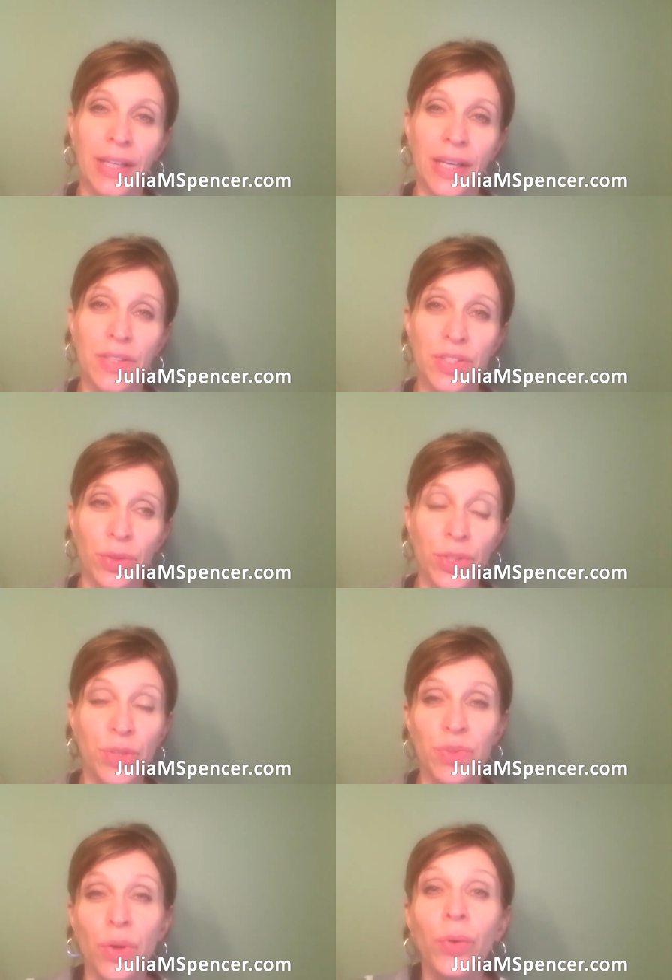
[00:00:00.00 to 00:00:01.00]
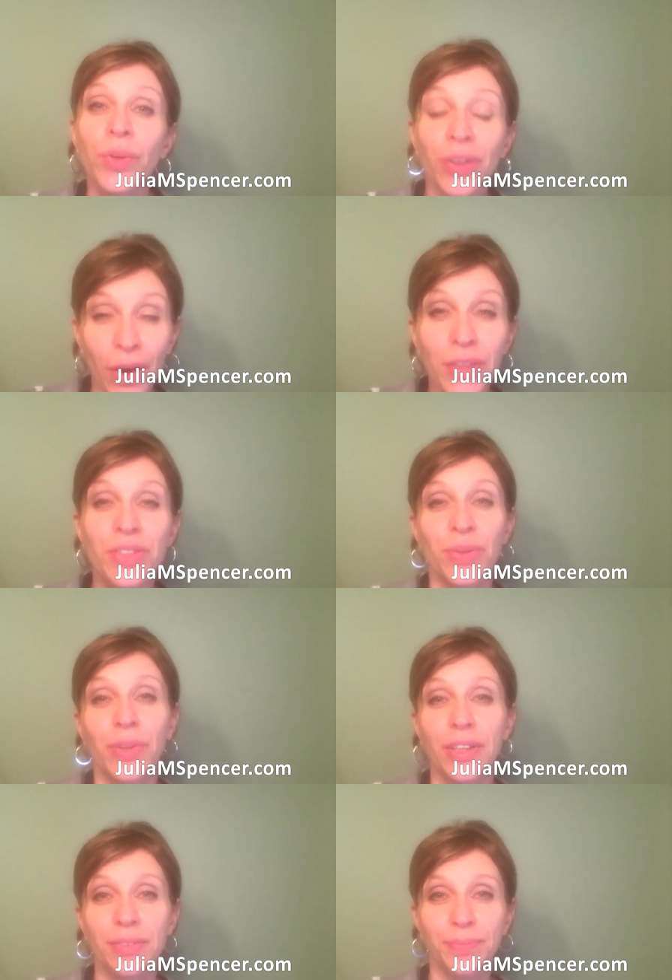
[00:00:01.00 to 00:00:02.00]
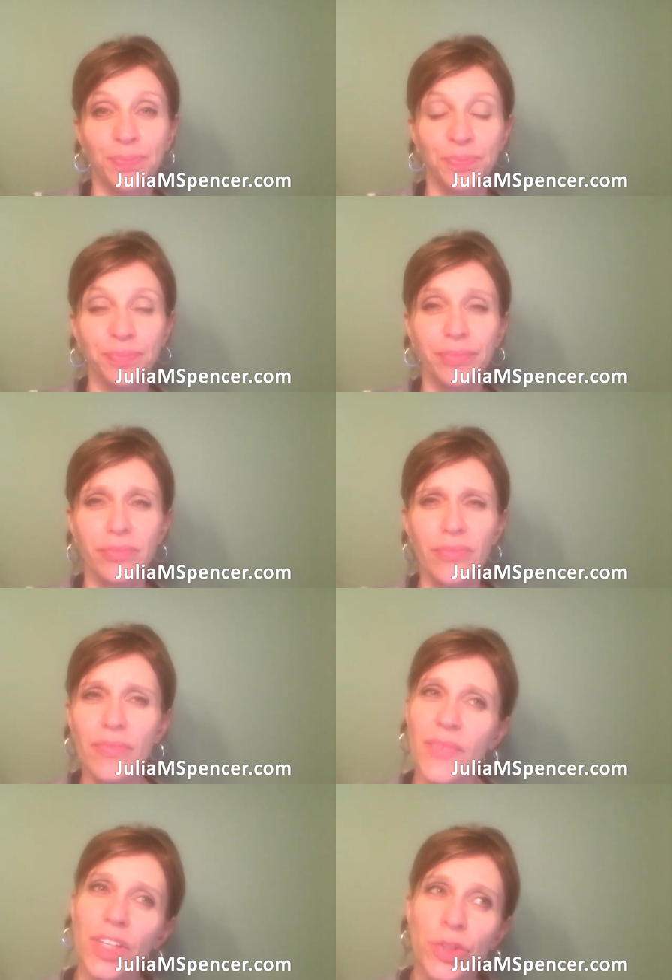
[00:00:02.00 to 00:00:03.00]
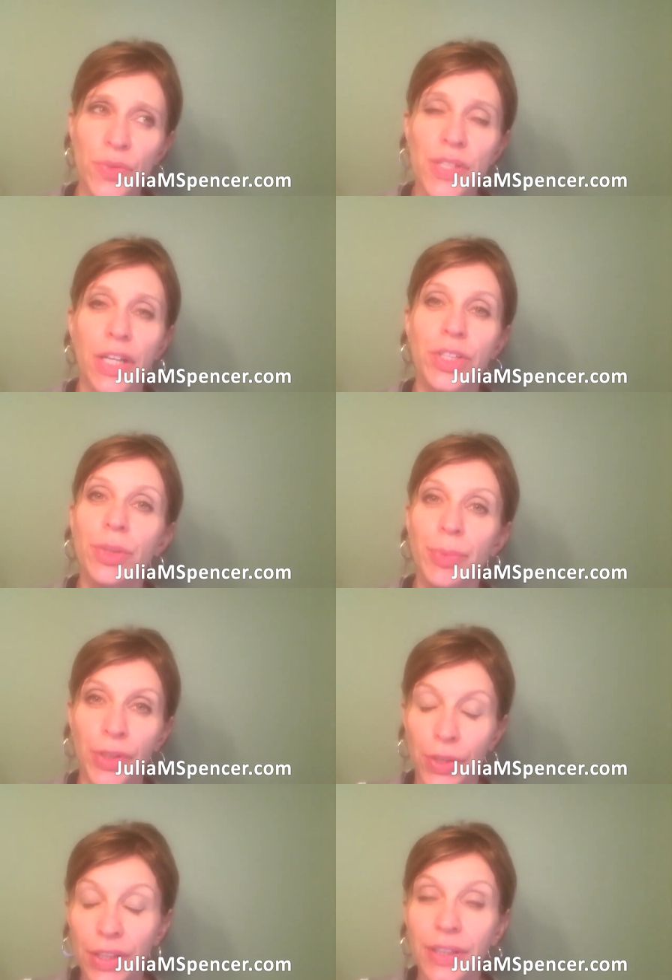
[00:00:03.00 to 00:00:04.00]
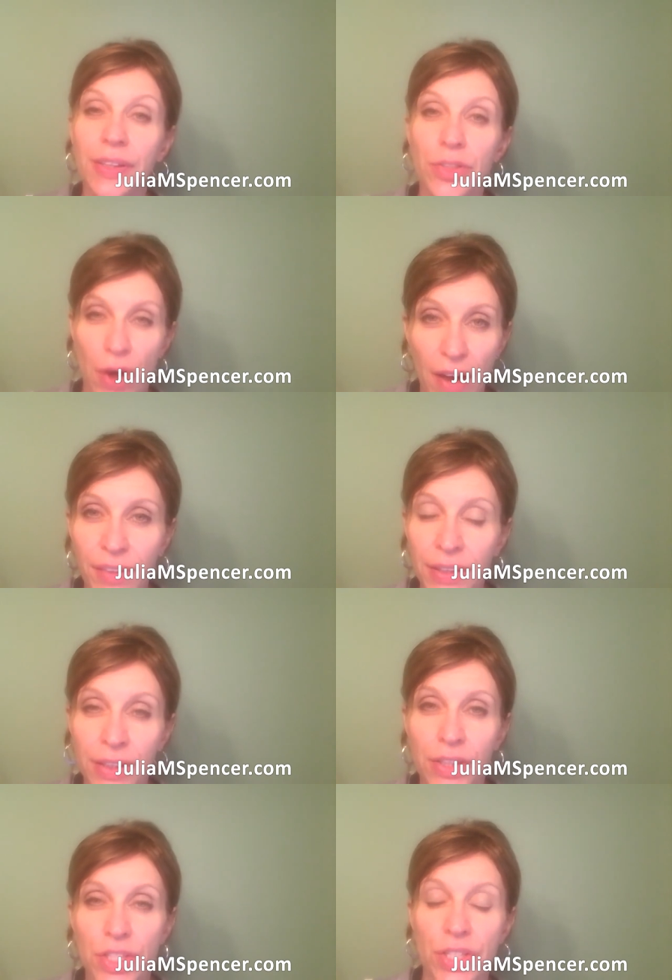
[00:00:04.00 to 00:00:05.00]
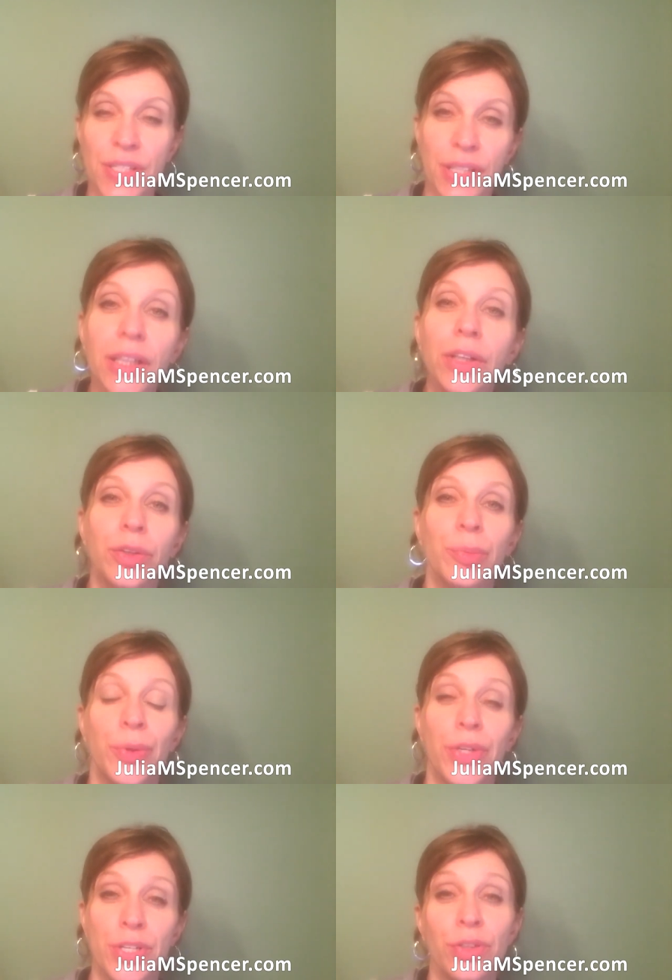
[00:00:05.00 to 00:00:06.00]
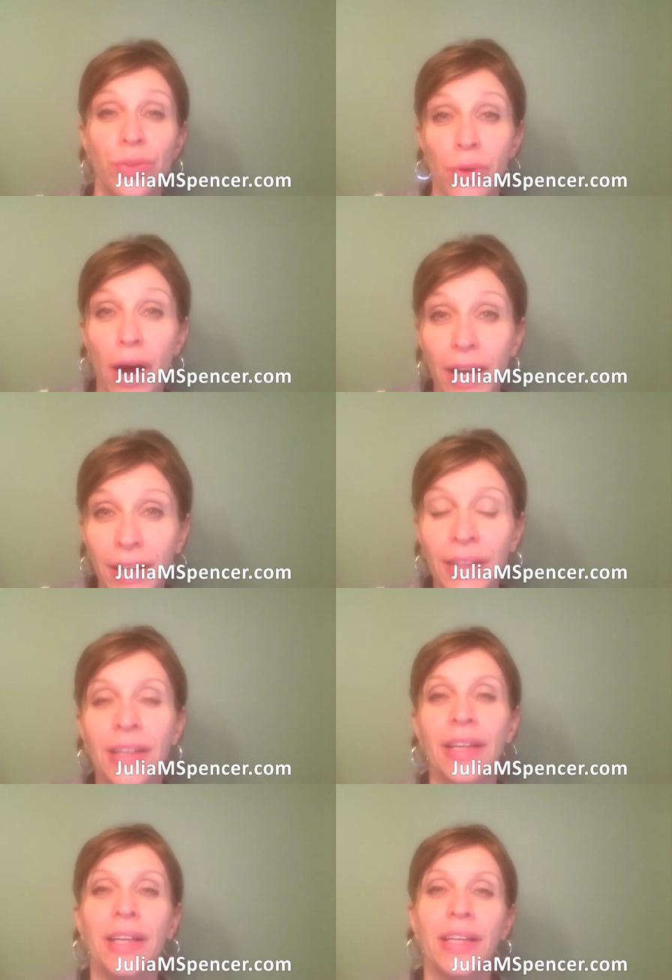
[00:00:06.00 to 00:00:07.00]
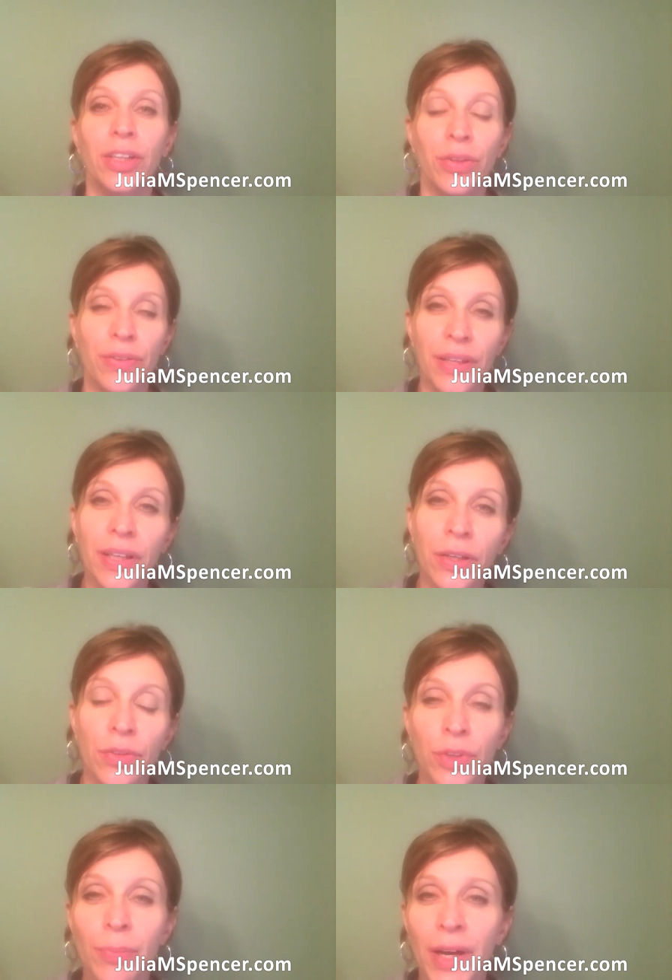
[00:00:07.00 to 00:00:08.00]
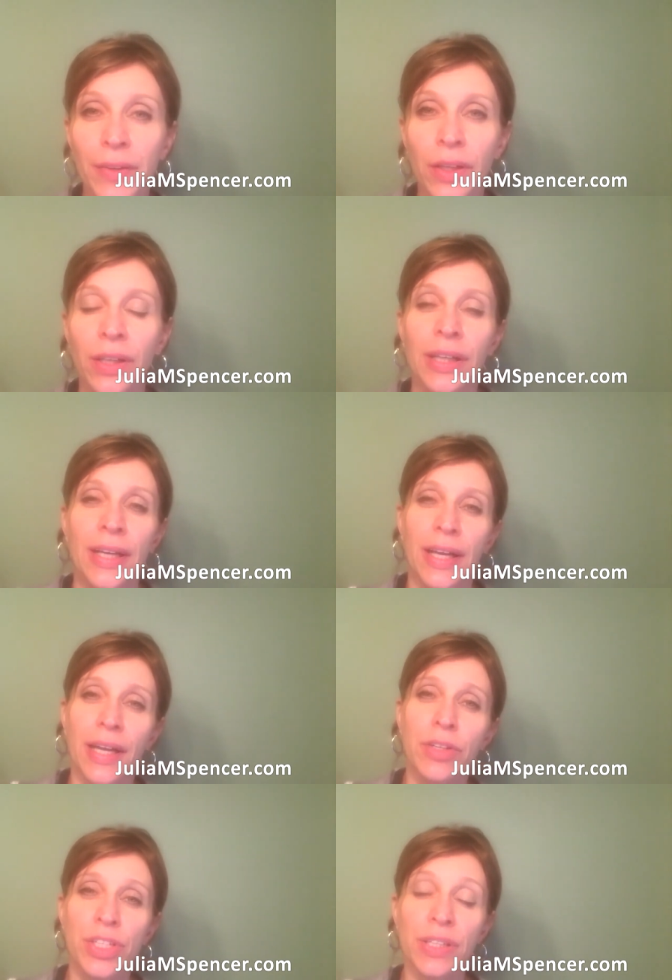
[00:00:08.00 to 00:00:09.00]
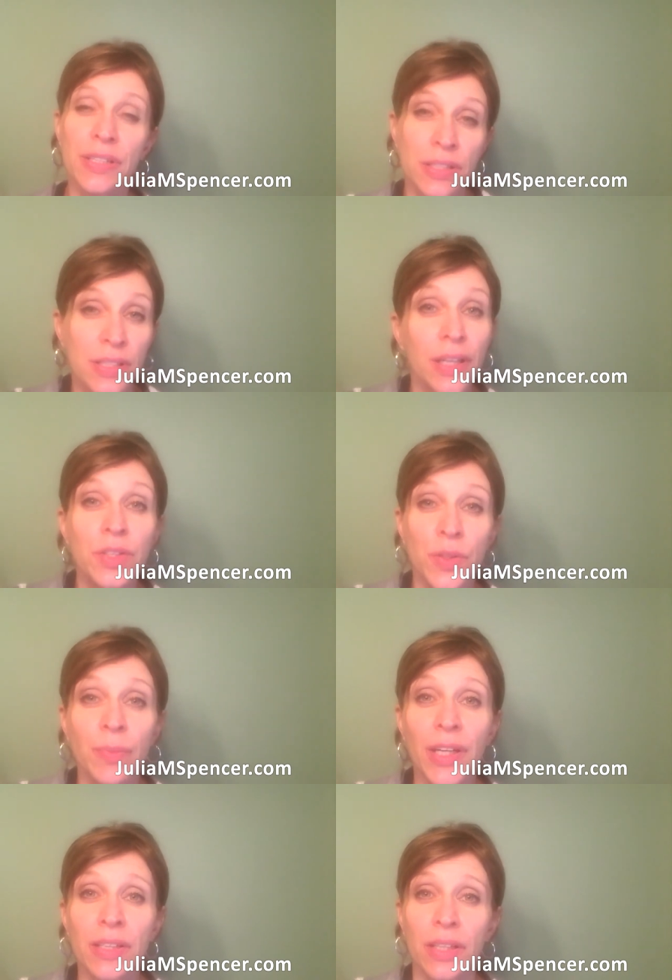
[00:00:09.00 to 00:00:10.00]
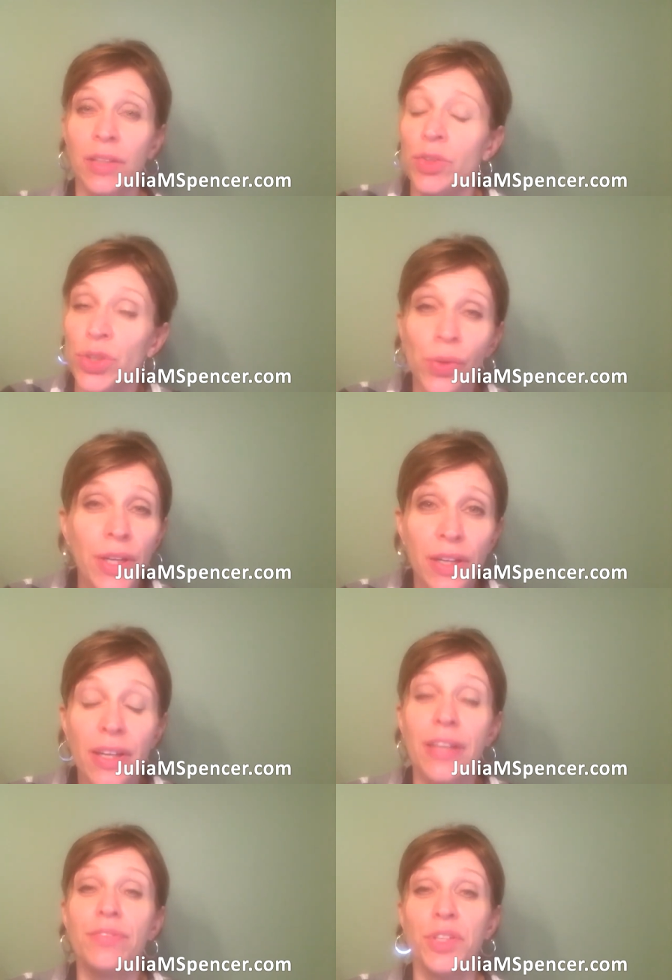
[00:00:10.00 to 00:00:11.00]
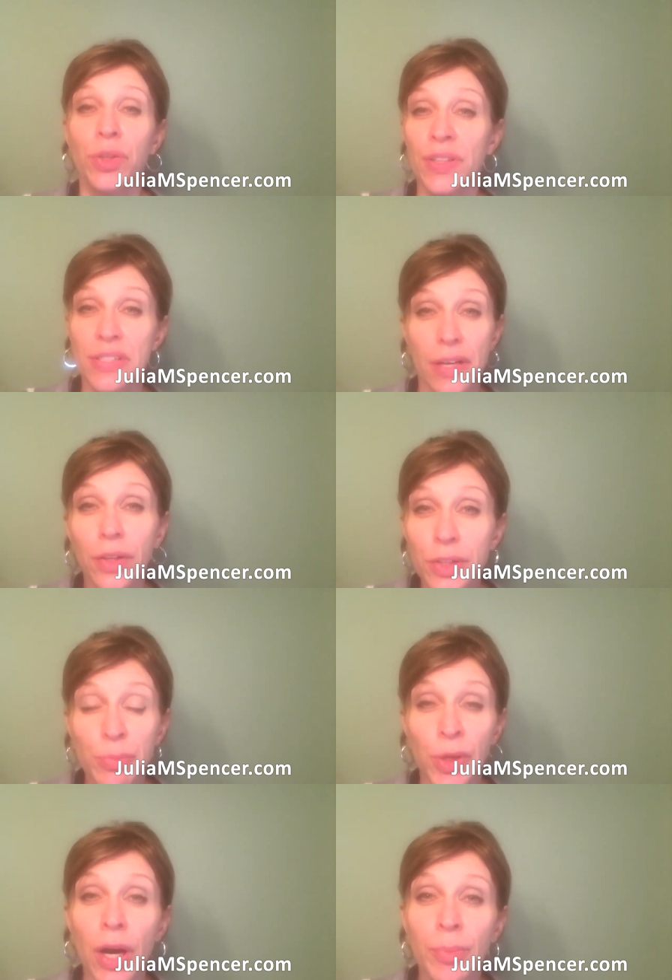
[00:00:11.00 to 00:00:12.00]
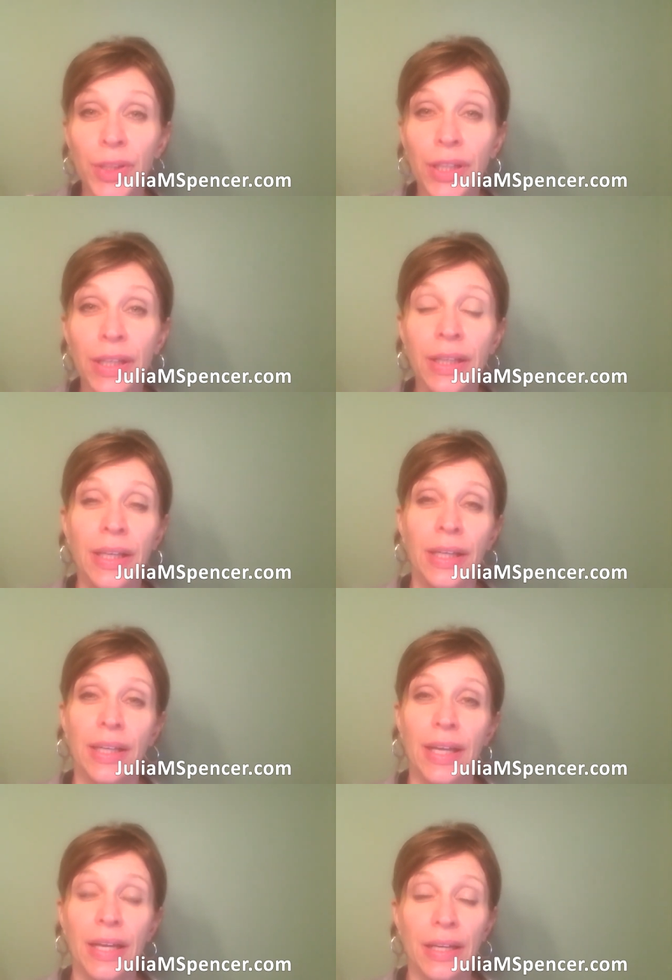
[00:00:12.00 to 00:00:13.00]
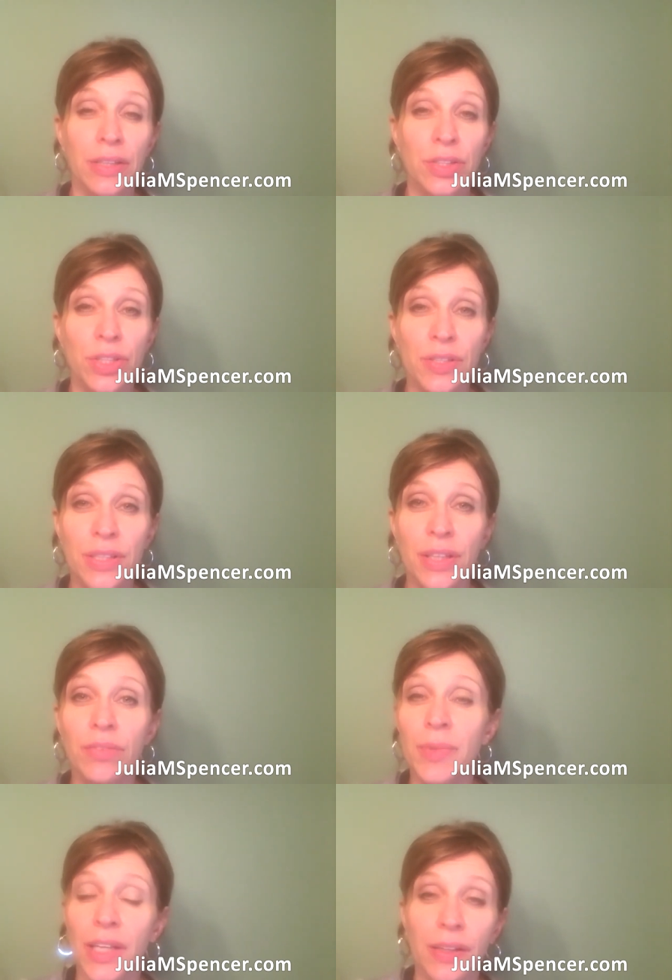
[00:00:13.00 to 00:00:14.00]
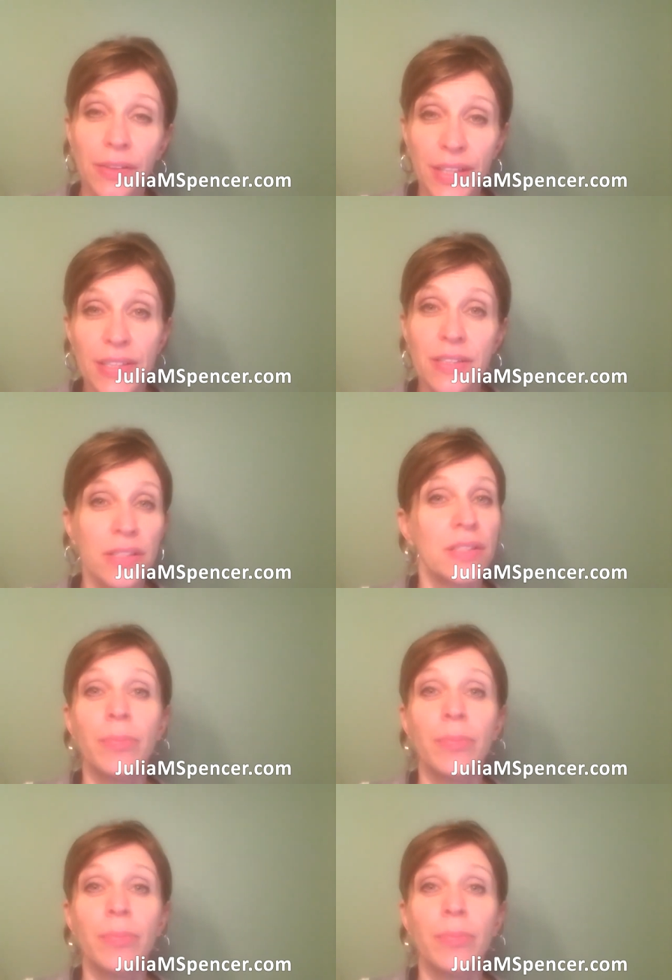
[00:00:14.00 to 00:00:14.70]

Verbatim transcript: and so she was holding on to it she was actually periodically driving there and just sitting on the porch and crying you know, thinking of her mother. And she said to me, "Is like, Julia, if you can sell this property and just give me at least this